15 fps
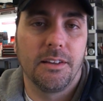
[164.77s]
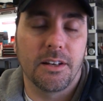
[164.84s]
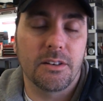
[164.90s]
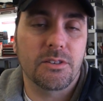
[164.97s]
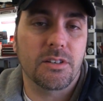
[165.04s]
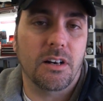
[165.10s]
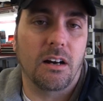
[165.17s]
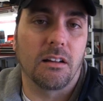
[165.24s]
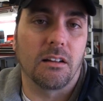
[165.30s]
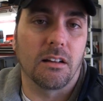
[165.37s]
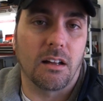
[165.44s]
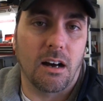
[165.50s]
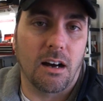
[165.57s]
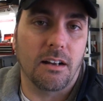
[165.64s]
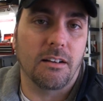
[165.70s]
There's a
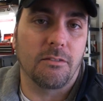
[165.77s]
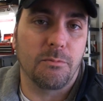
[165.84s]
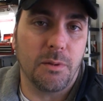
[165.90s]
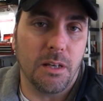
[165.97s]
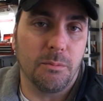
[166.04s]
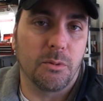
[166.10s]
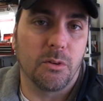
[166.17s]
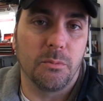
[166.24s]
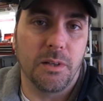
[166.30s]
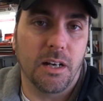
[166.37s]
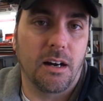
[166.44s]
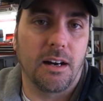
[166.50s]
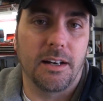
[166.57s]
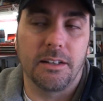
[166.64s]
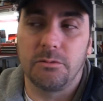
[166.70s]
lot of people
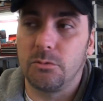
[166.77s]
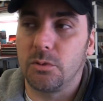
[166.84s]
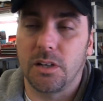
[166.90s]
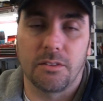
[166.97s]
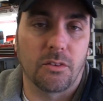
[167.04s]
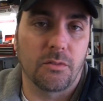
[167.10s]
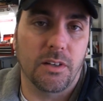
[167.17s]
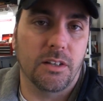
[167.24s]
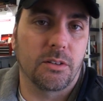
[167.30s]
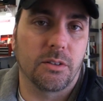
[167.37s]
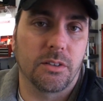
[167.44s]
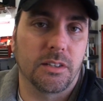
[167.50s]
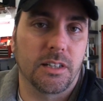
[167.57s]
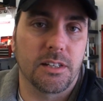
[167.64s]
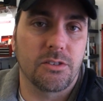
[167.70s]
behind whatever
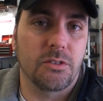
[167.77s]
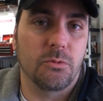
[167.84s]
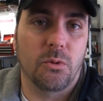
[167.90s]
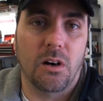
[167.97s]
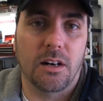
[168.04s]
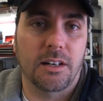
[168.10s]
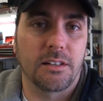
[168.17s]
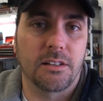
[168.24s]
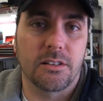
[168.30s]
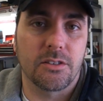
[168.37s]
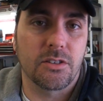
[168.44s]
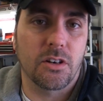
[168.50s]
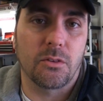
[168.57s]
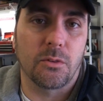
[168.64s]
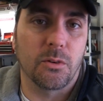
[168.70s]
vehicle it is you walk into the
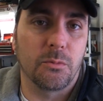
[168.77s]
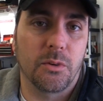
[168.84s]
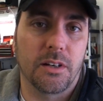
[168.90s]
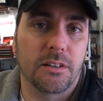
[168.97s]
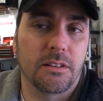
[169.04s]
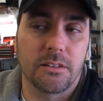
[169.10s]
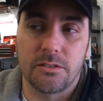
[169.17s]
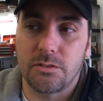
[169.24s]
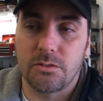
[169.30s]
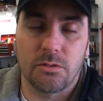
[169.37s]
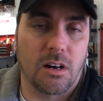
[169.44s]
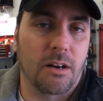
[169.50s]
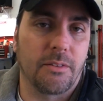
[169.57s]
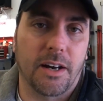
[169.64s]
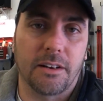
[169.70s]
showroom with and
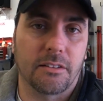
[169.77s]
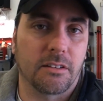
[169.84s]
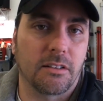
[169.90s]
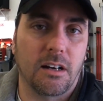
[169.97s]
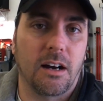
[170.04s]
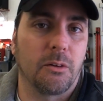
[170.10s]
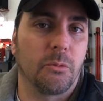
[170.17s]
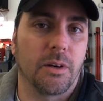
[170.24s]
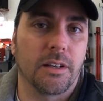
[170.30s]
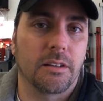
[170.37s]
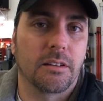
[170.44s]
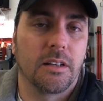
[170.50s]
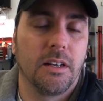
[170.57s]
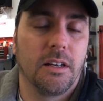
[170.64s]
drive out of the lot with.